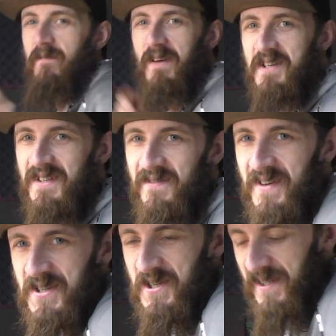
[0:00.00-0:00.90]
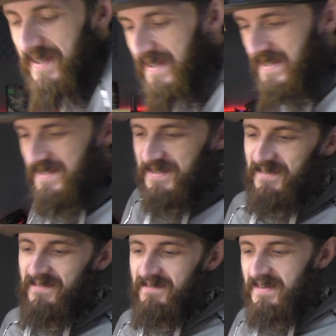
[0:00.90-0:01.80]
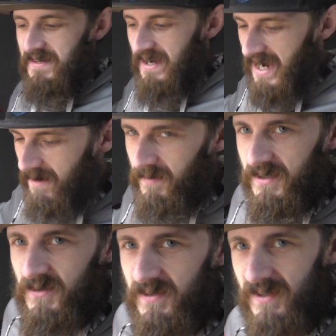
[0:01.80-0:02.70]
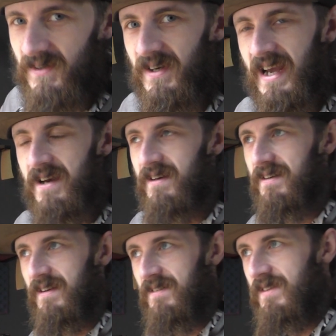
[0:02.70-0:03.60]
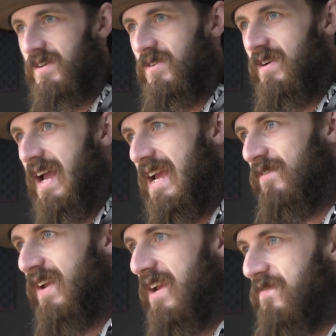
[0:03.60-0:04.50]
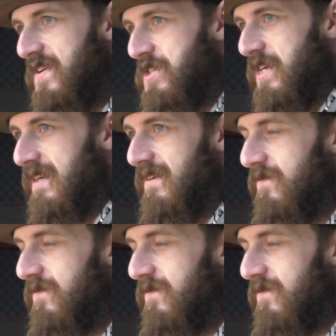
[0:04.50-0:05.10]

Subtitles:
I'm actually fishing. So I'm gonna do a little AFK fishing